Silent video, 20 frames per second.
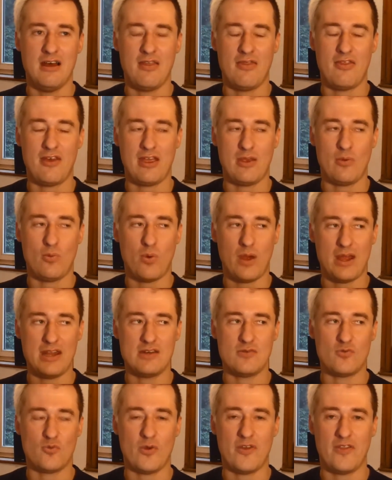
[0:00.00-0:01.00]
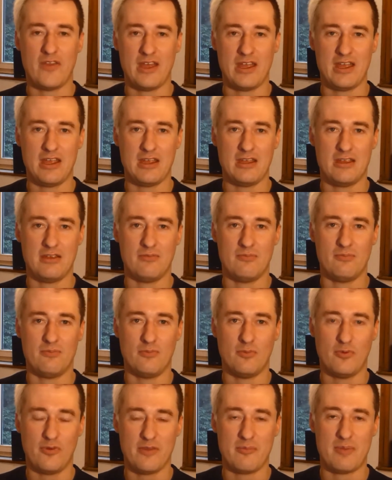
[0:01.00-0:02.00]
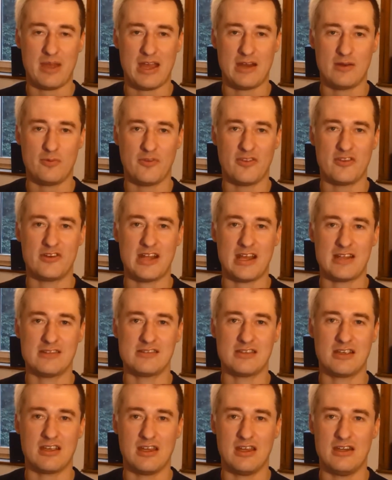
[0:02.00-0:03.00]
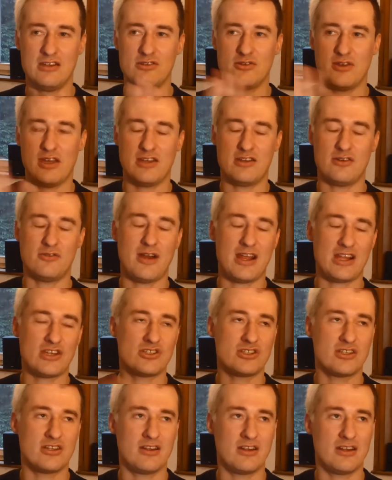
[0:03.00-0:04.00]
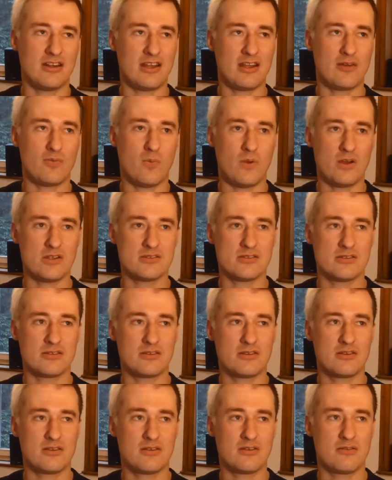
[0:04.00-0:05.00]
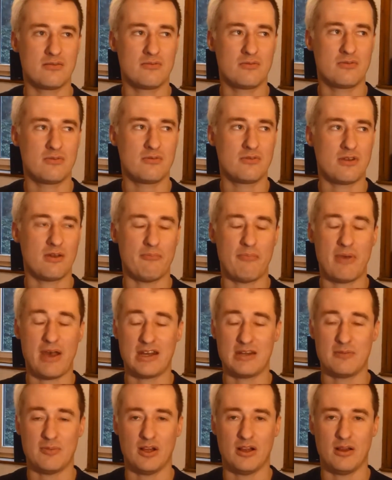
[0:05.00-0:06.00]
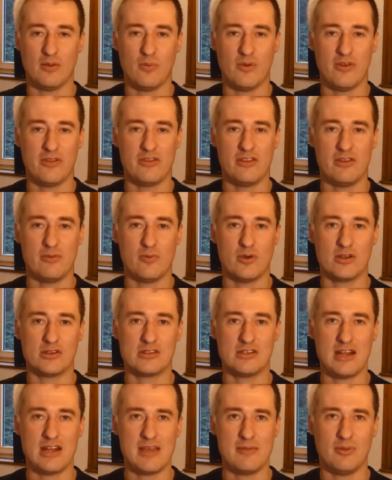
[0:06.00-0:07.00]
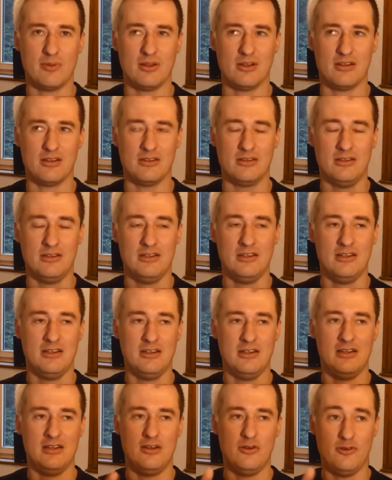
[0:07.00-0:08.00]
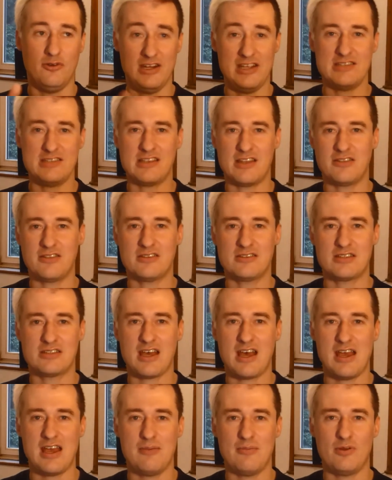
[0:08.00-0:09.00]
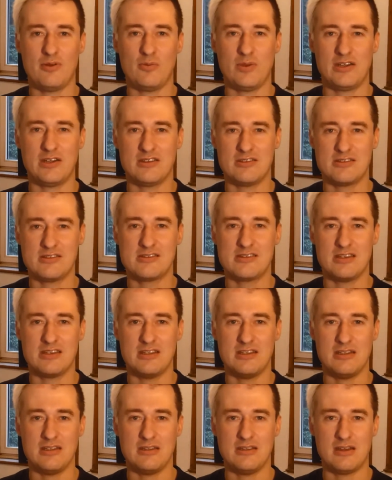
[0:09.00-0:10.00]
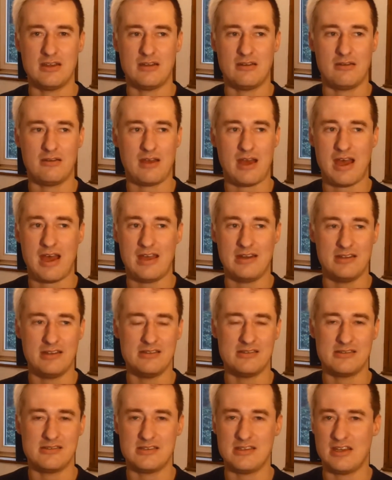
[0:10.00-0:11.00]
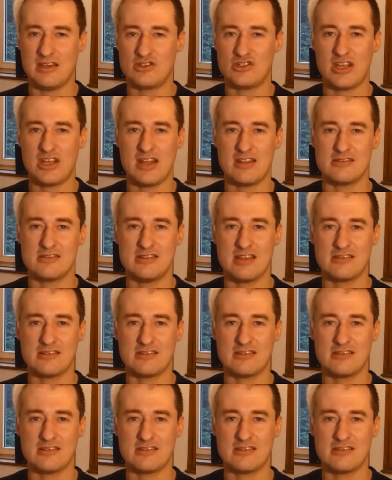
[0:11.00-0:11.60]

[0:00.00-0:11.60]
They went with a band, with the Danzig, into a direction that wasn't compatible with what the label released at the time. We didn't see, and I didn't see a chance